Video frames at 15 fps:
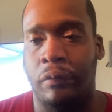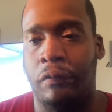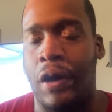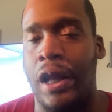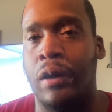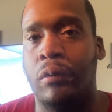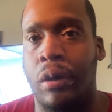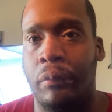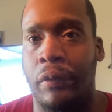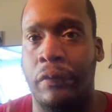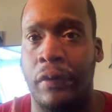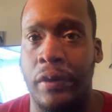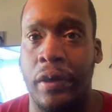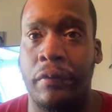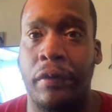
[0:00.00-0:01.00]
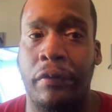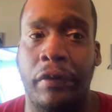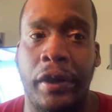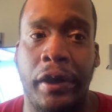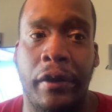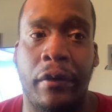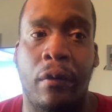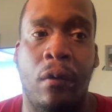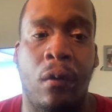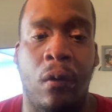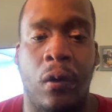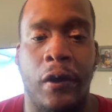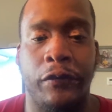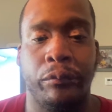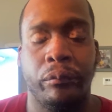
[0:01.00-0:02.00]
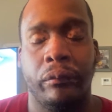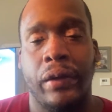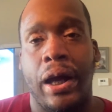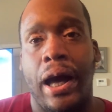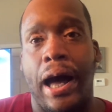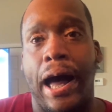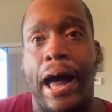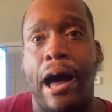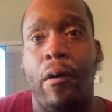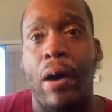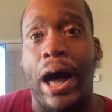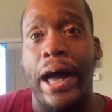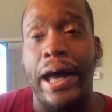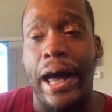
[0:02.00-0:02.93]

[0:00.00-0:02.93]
follow up with another video on how I